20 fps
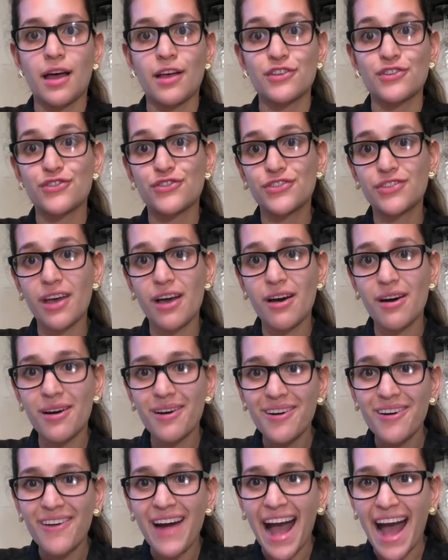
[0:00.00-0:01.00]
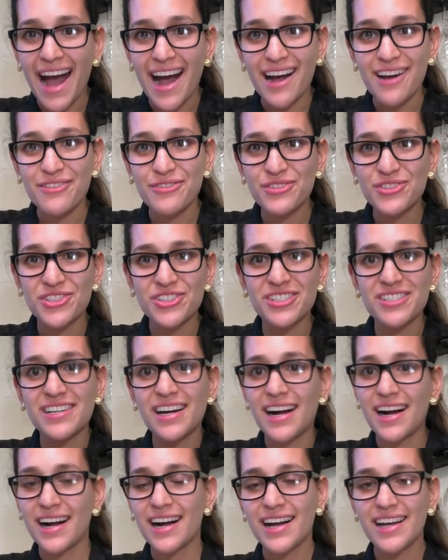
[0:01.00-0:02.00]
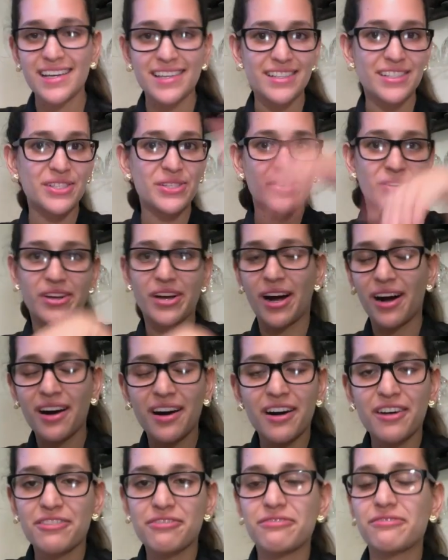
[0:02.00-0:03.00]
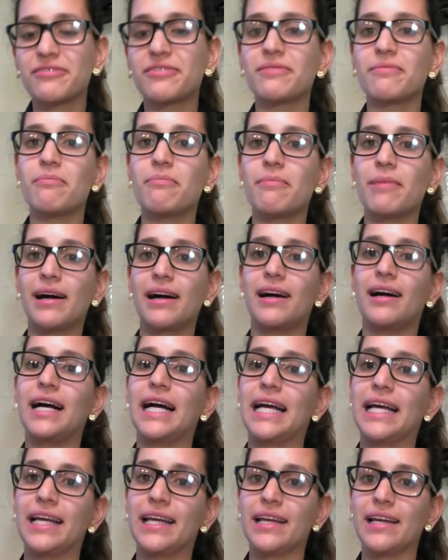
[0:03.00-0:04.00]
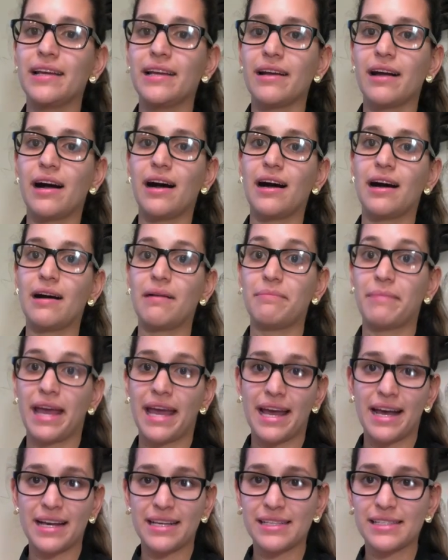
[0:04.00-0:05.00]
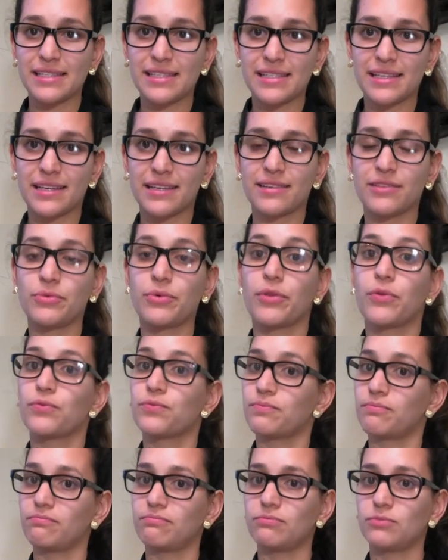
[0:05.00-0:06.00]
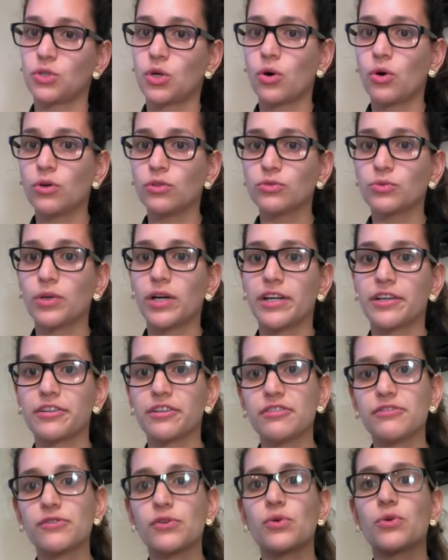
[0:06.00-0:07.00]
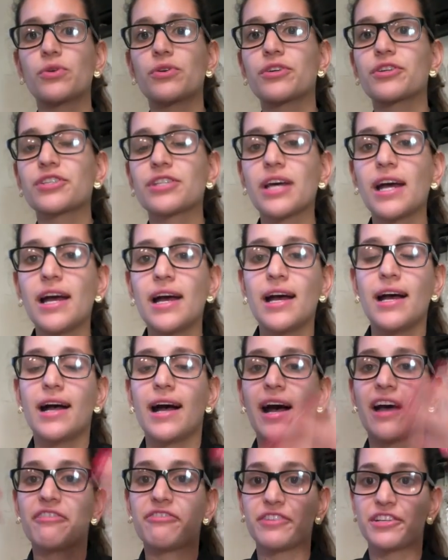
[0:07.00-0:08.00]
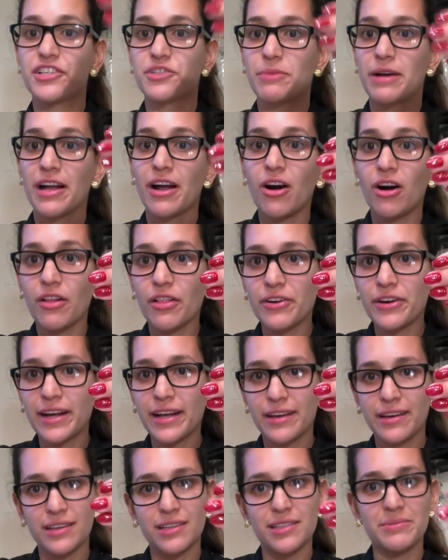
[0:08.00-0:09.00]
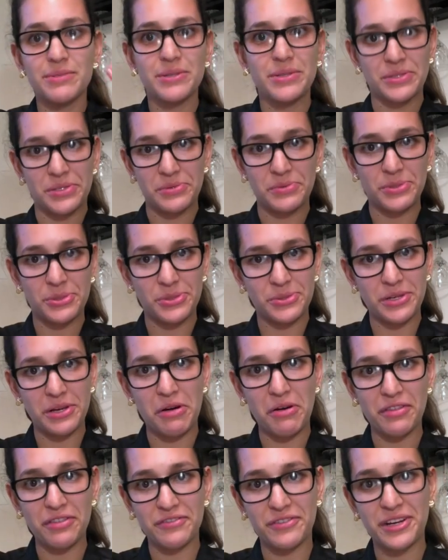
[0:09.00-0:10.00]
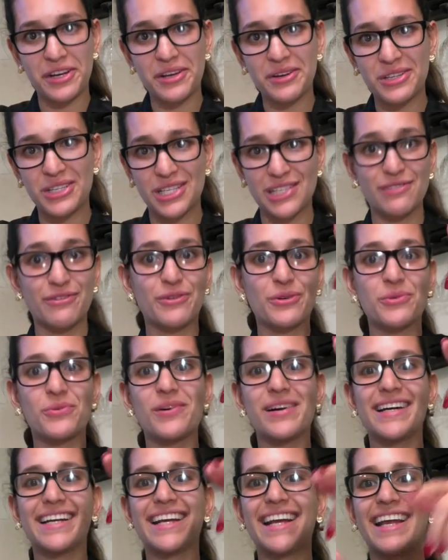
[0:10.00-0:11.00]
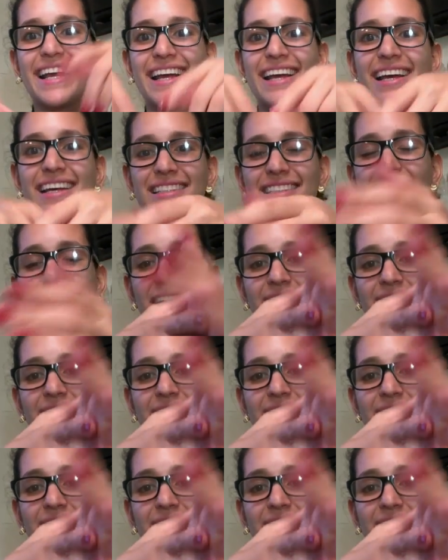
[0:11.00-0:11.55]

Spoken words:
So after I took off my mask with cold water, of course, I finished my other hand because I was doing all the video just for one hand.